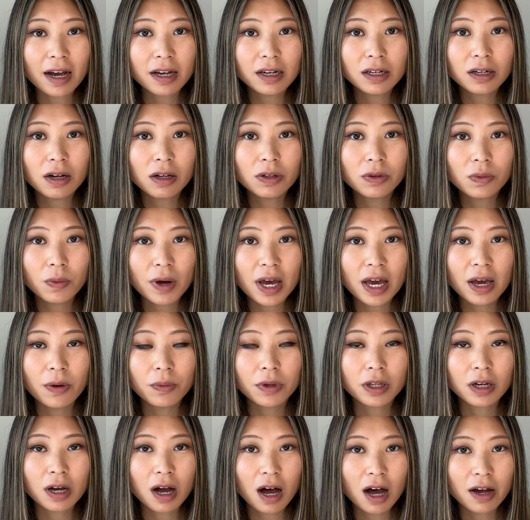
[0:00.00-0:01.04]
it all away with
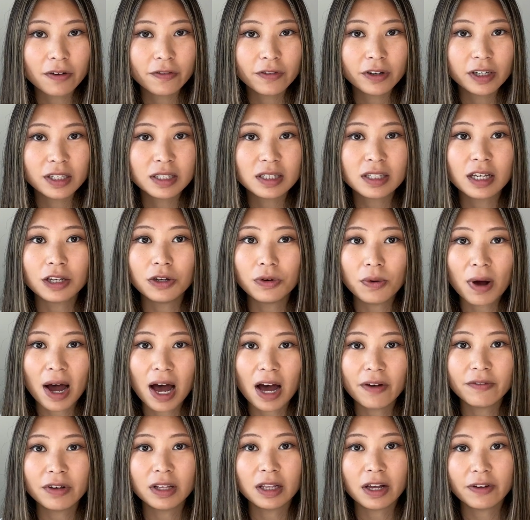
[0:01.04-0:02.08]
confidence that you
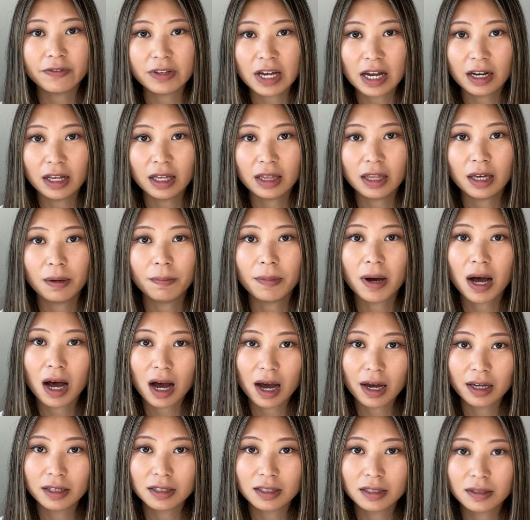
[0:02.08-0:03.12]
haven't left anything
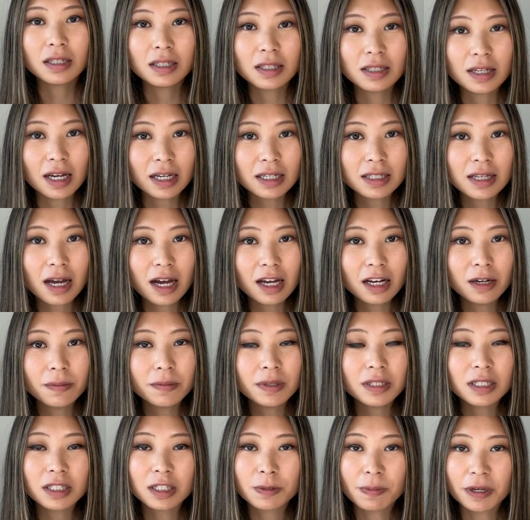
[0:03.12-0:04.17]
behind. This next item is
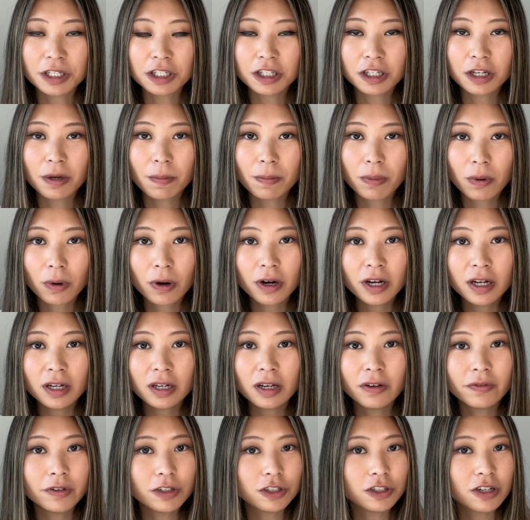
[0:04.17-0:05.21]
especially important
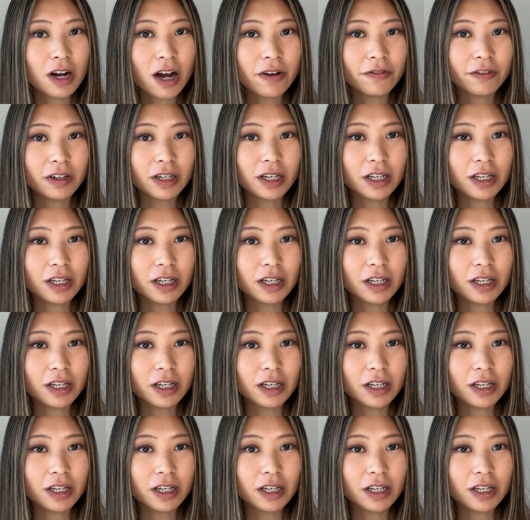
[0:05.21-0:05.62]
if you're traveling